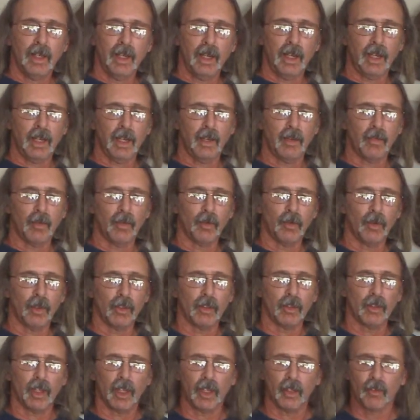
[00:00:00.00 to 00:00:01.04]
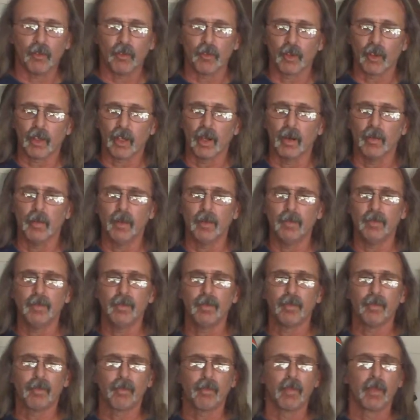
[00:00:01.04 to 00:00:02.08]
Hi everyone, thanks for coming.
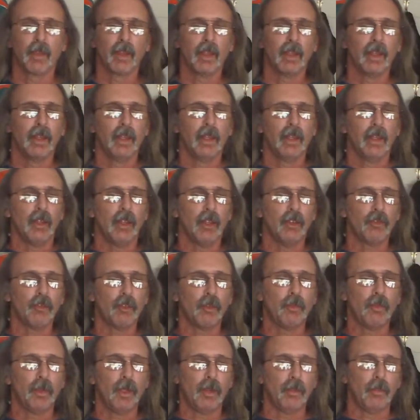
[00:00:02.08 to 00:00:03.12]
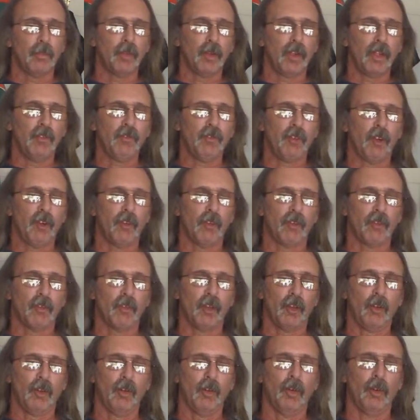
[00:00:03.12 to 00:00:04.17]
This will be a brief
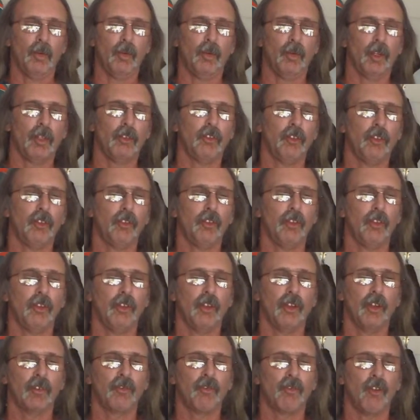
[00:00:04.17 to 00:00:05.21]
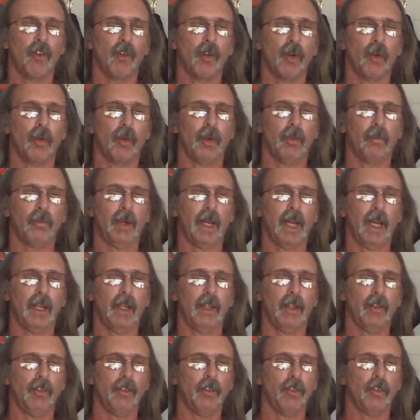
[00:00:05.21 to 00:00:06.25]
overview of what you should look for when
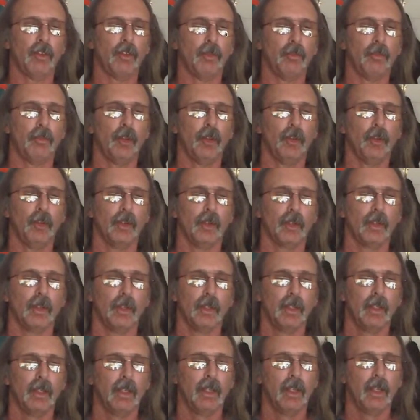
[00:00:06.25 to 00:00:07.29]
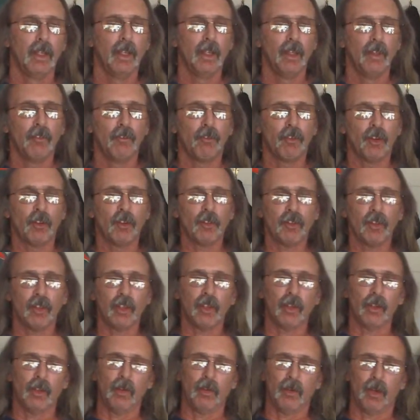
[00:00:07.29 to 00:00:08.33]
buying a new computer. First
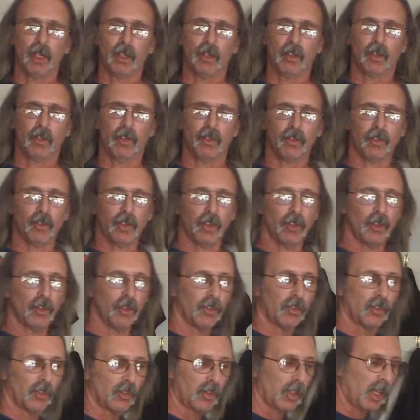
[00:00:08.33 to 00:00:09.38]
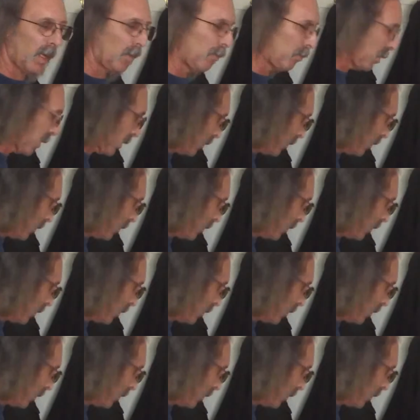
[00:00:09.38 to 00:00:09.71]
thing you want to consider is the type